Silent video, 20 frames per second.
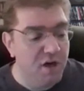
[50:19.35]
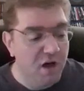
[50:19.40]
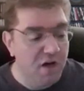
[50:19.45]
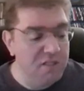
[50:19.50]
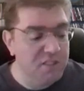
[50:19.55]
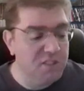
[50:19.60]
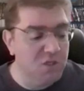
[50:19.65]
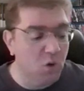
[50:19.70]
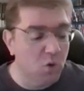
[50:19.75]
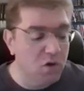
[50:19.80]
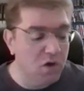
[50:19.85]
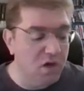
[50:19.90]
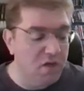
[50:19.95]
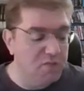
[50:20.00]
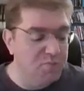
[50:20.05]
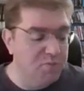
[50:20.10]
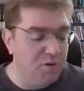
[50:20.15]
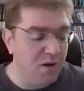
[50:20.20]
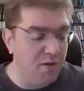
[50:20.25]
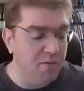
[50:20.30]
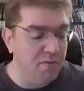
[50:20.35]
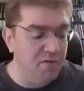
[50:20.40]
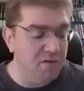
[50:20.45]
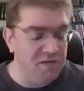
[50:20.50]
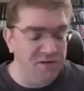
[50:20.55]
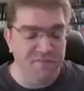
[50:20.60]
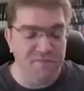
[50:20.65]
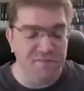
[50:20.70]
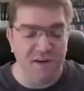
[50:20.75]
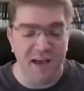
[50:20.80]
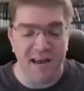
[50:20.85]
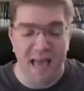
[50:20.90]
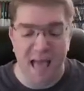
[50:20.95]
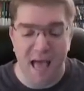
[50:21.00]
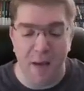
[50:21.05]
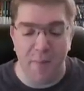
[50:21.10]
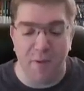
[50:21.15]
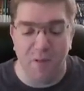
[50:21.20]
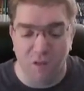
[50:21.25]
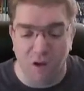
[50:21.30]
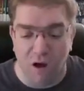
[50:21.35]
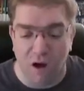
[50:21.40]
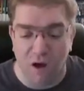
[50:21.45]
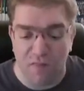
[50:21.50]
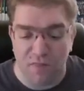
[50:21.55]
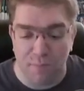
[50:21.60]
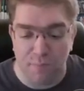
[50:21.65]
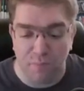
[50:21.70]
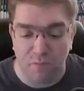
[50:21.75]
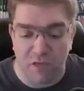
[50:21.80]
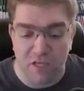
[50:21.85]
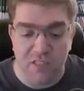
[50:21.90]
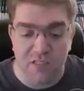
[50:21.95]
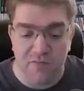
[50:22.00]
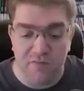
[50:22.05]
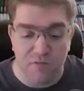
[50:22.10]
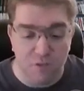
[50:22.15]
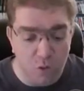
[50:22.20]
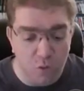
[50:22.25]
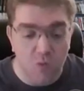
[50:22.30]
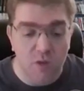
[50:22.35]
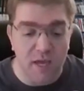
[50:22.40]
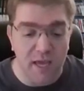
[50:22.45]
Ahsoka is probably going to fight Abeloth in place of Luke